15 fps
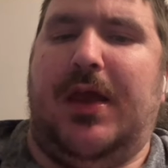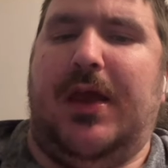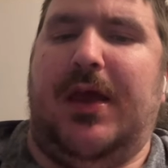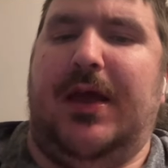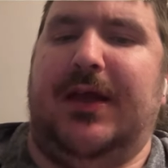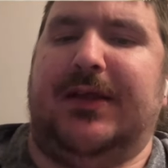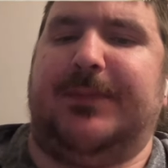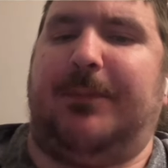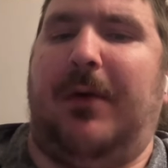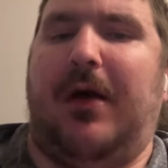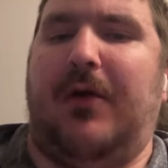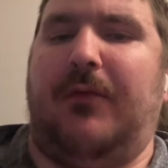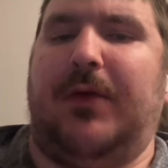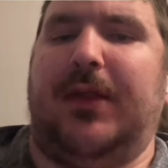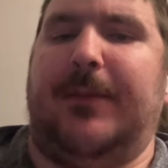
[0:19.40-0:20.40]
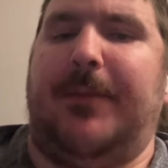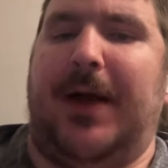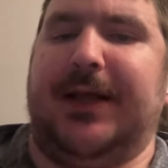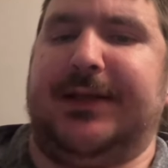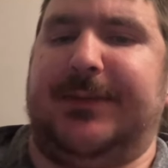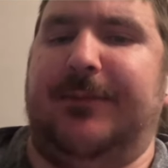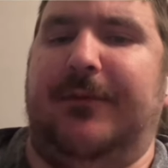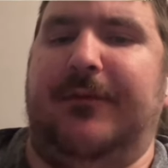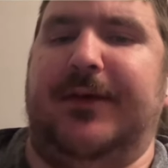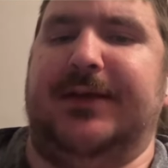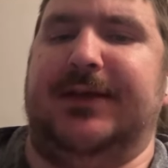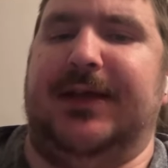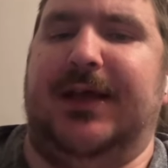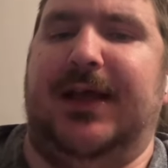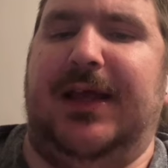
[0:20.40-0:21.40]
It's probably one of the best
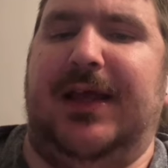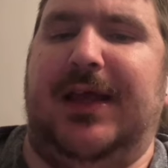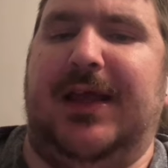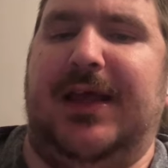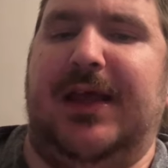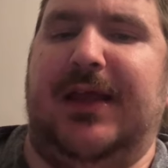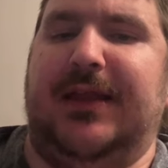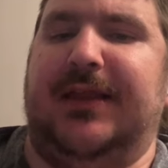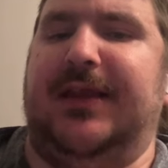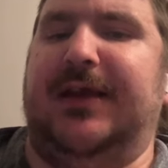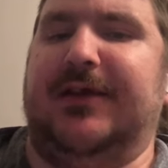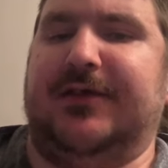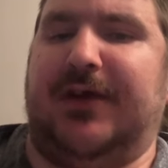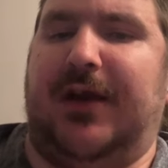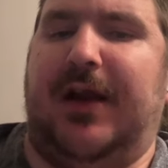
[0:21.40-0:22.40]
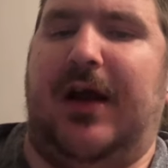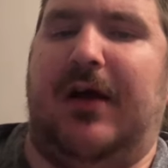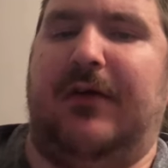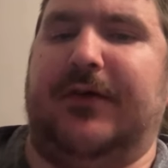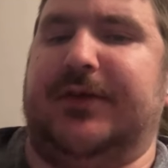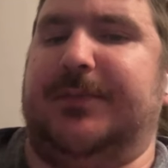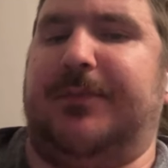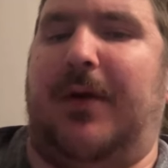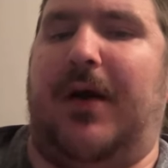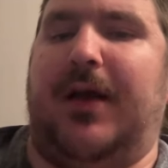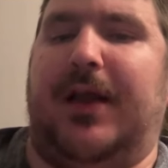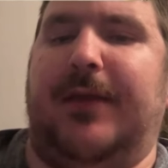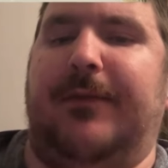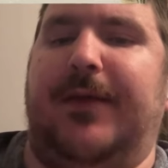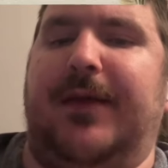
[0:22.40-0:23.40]
movies in theaters right now. It's probably
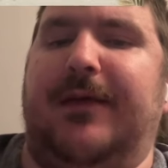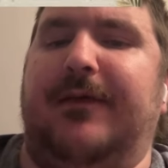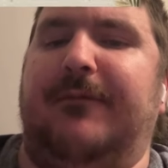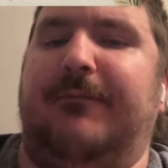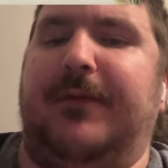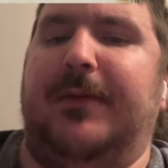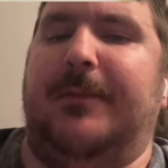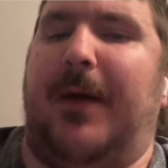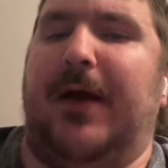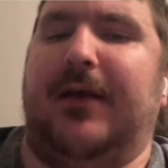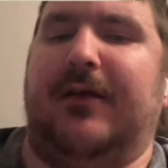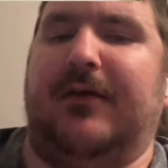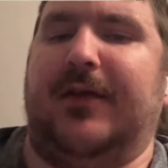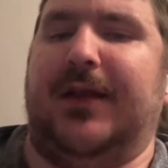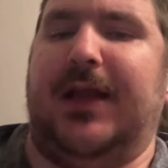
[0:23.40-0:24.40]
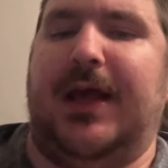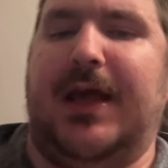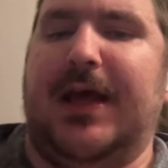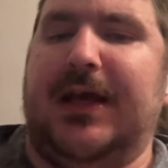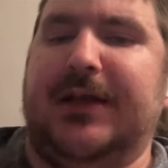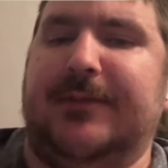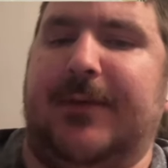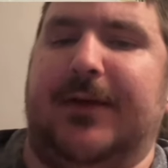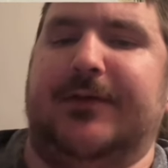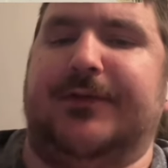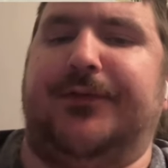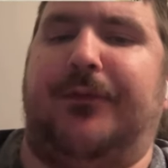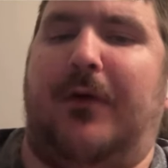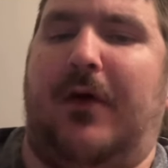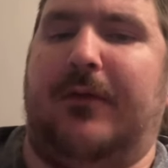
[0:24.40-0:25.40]
going to even be better than Expendables
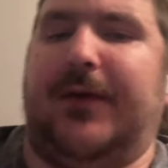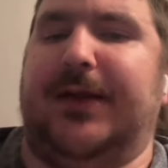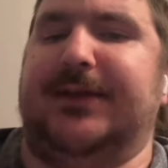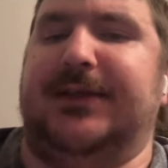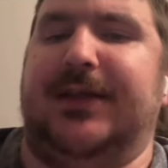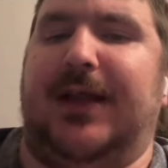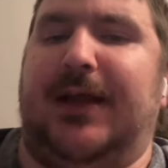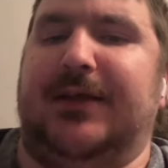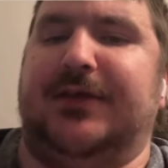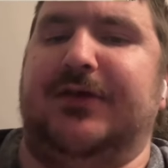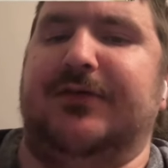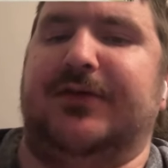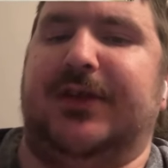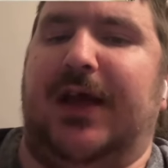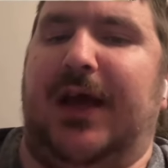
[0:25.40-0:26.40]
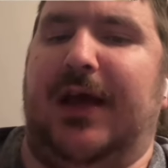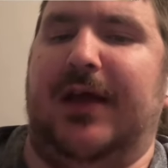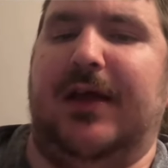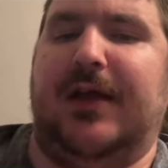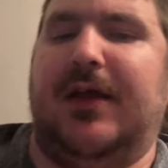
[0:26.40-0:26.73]
4 when I see that on Tuesday.